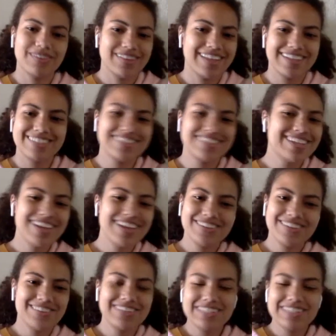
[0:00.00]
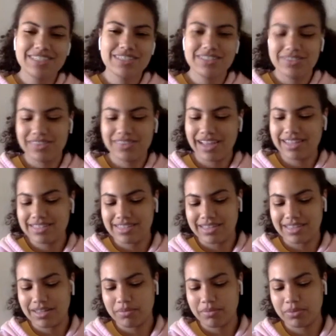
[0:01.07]
Like you don't need to do that to
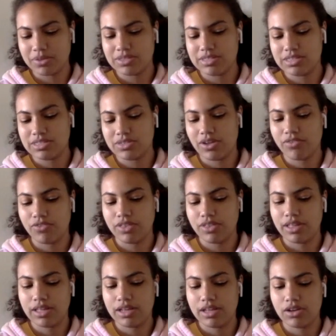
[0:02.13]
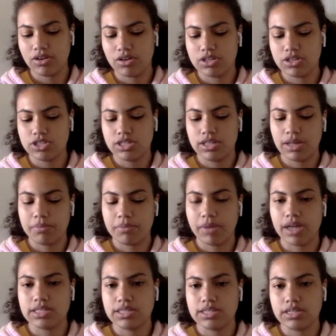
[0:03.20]
that person. So I feel like encouraging like
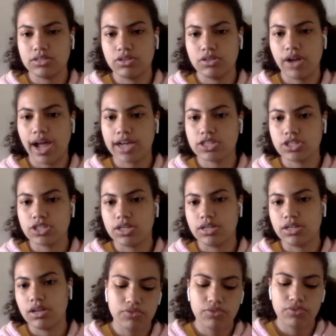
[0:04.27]
bystander action.